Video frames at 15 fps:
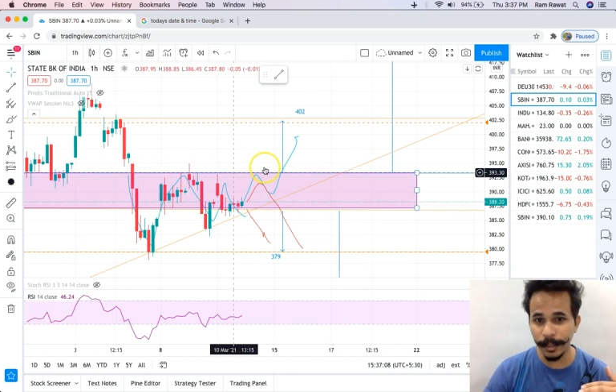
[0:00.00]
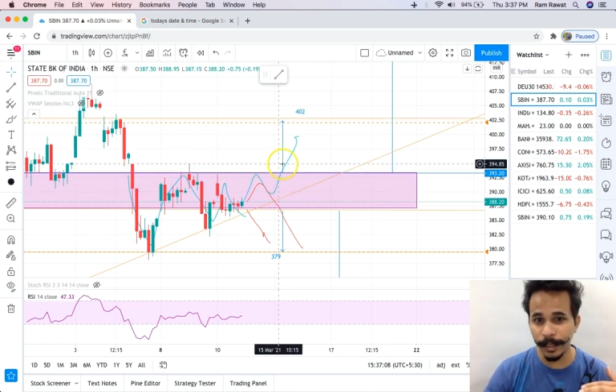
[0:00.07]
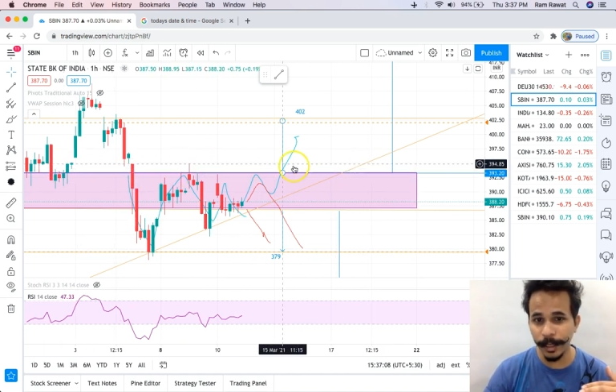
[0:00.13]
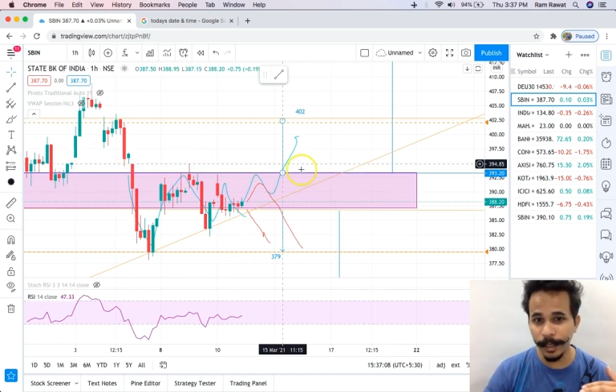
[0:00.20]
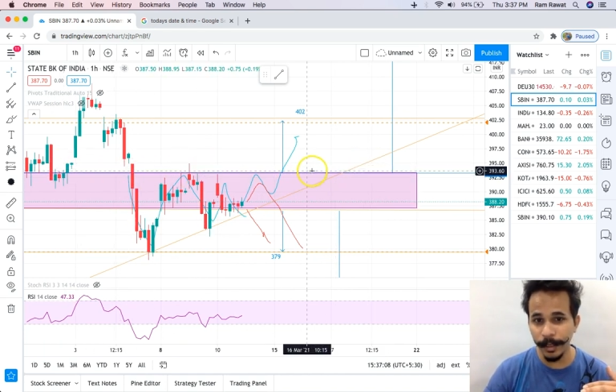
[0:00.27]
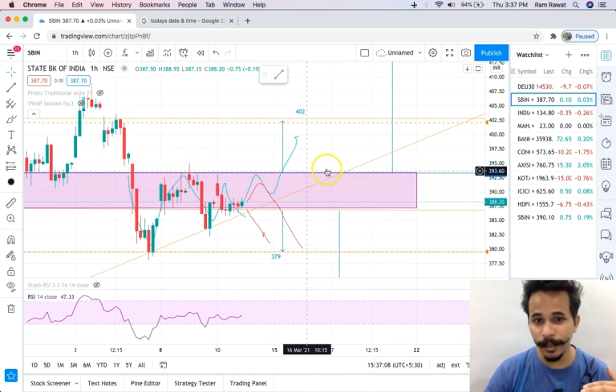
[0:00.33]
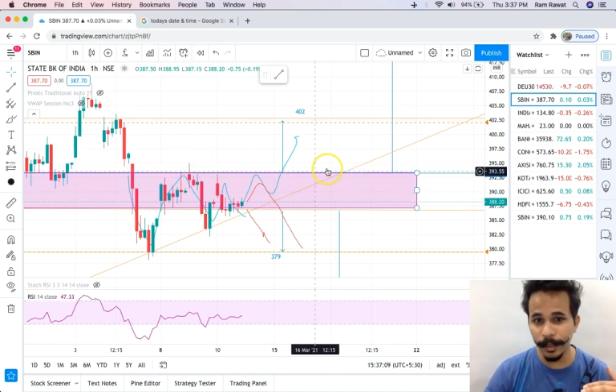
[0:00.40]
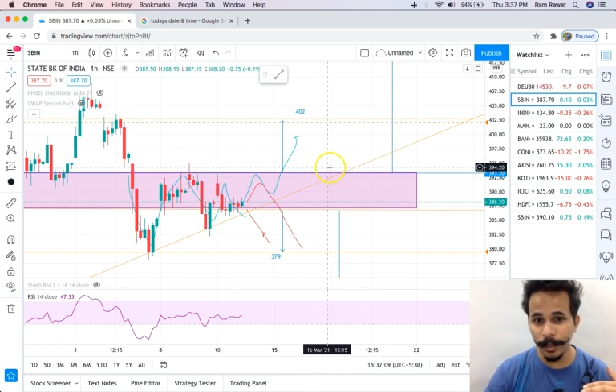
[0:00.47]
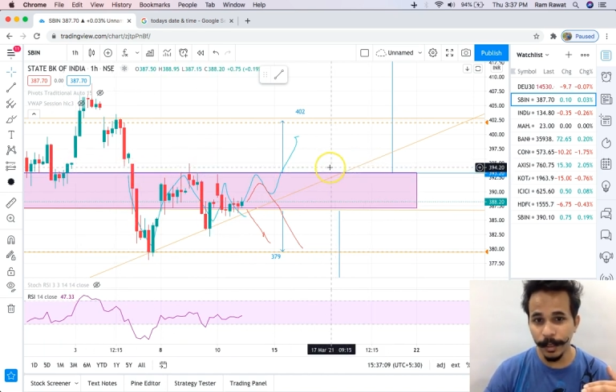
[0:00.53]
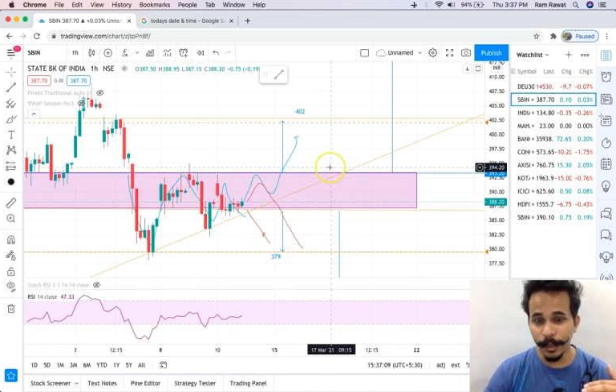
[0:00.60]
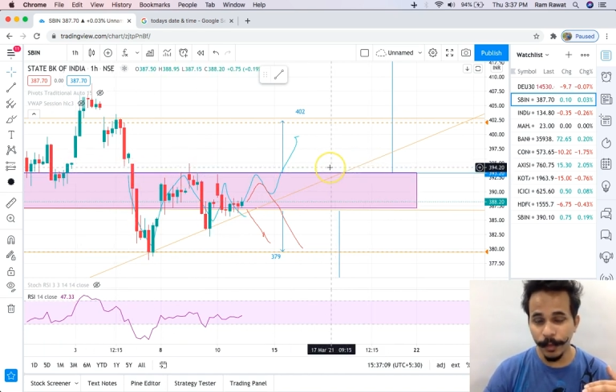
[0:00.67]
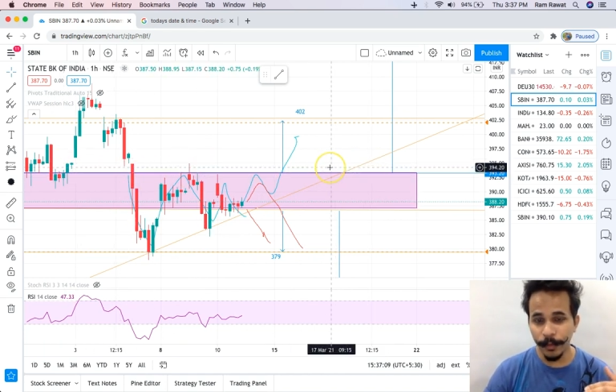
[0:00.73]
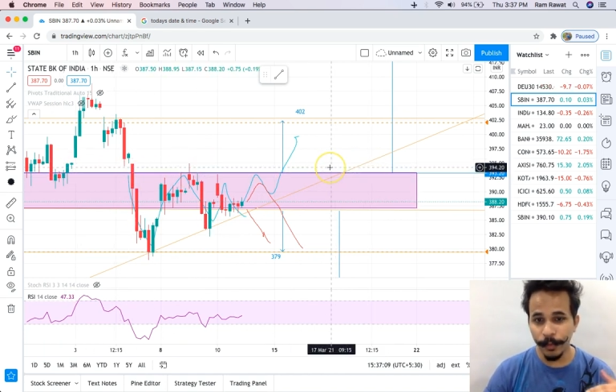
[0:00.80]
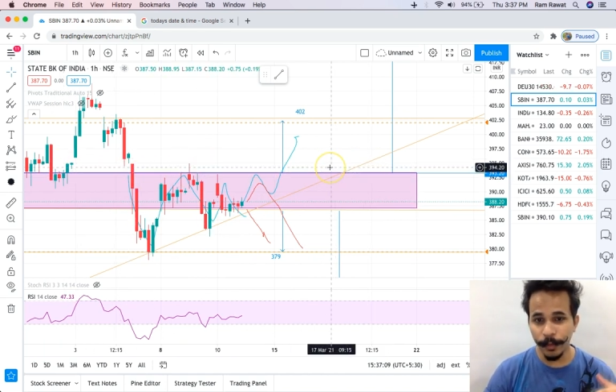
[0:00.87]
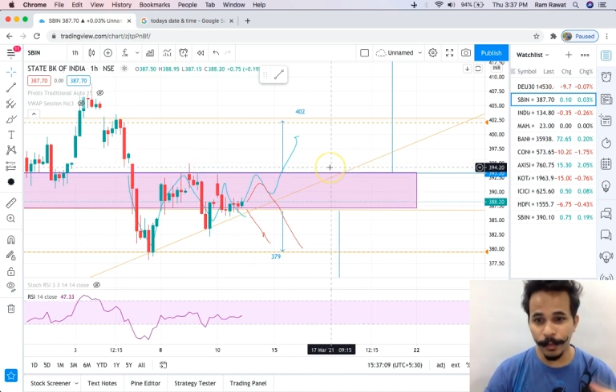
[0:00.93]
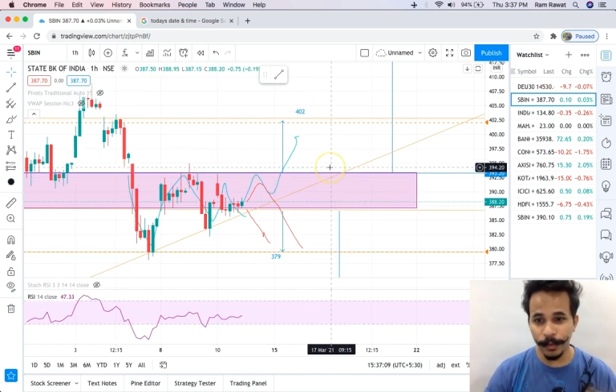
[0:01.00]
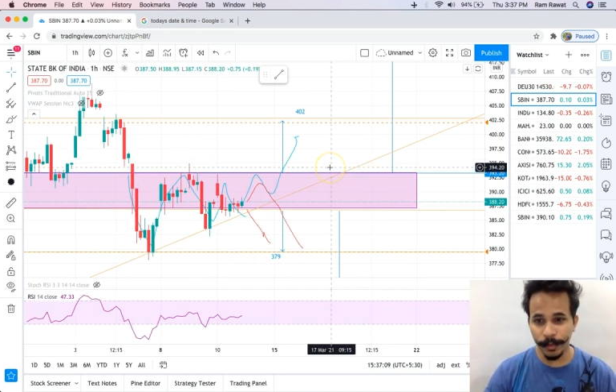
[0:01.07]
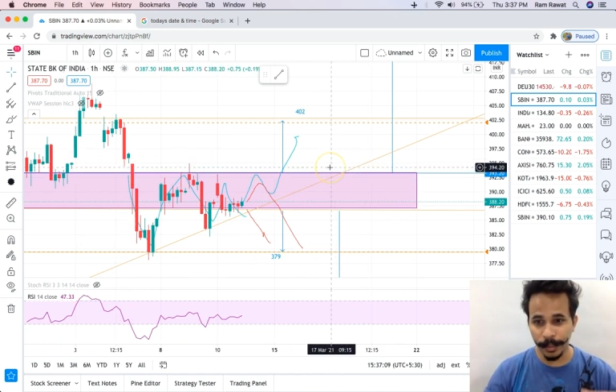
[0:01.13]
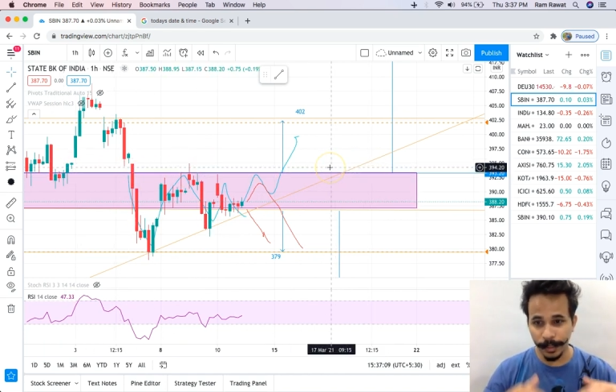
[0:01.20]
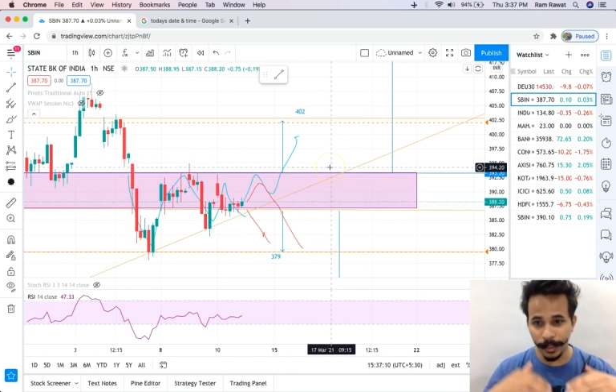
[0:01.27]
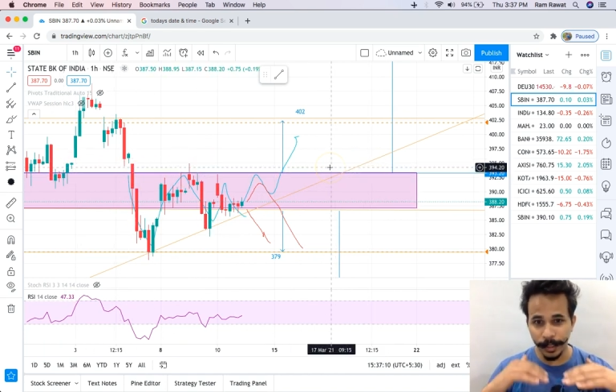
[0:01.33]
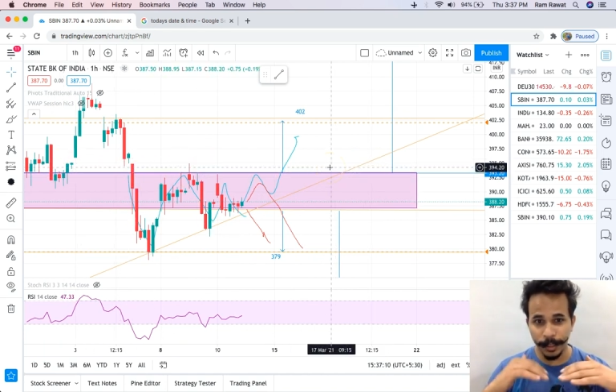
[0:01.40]
line for
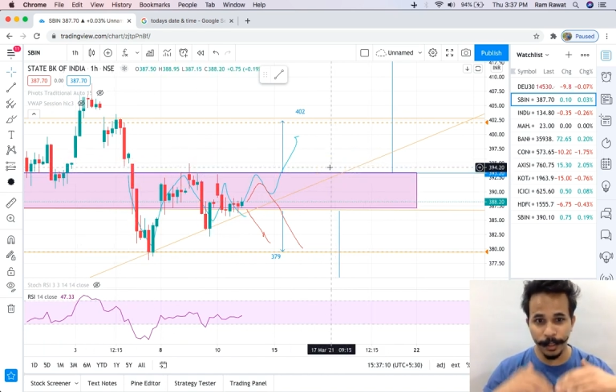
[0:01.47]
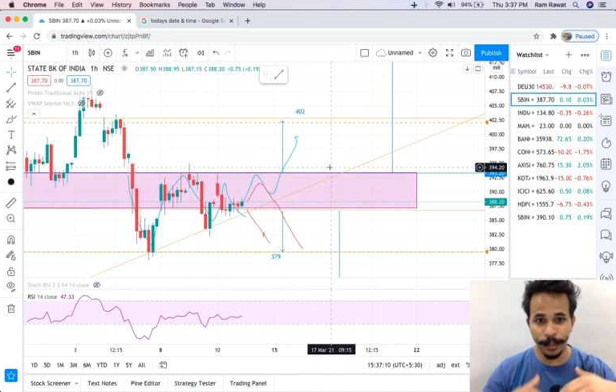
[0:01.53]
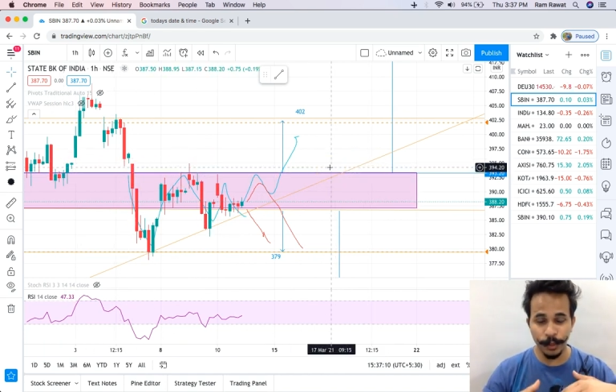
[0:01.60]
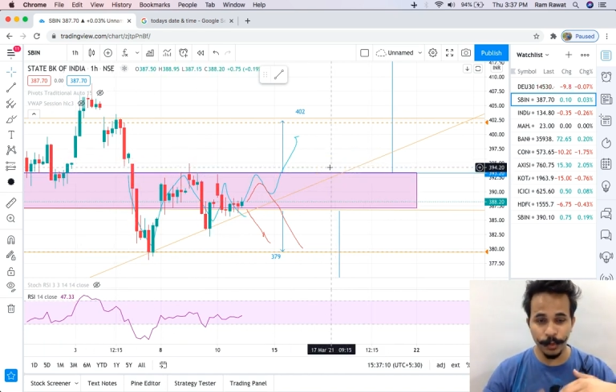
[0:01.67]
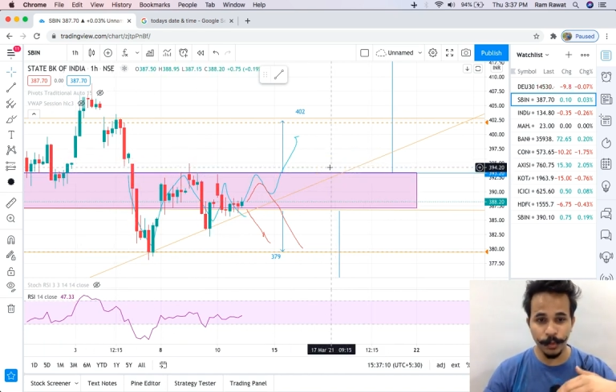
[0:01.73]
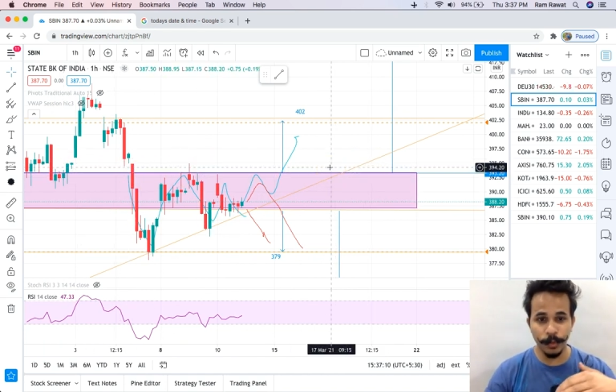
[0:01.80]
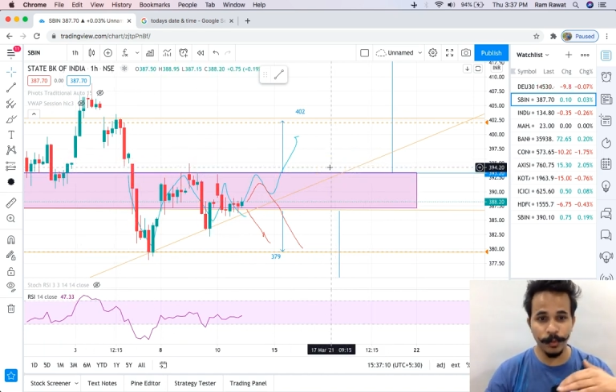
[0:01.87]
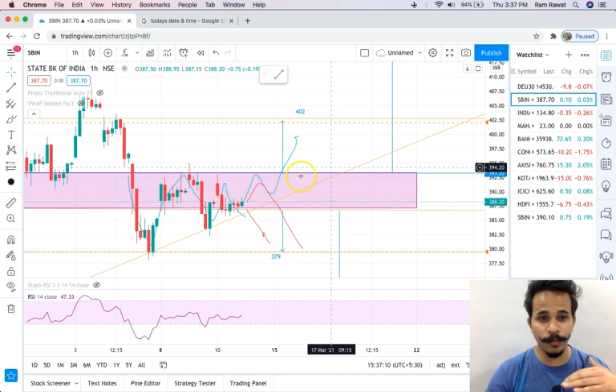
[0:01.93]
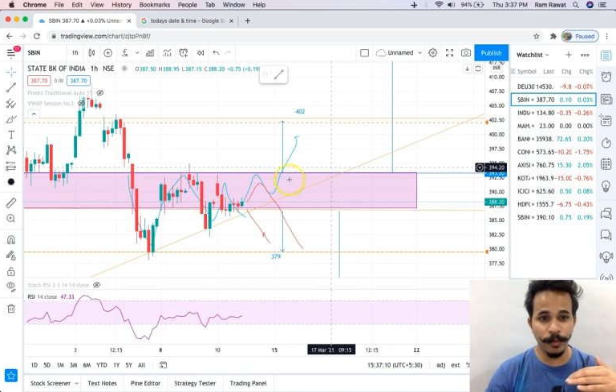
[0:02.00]
the current zone.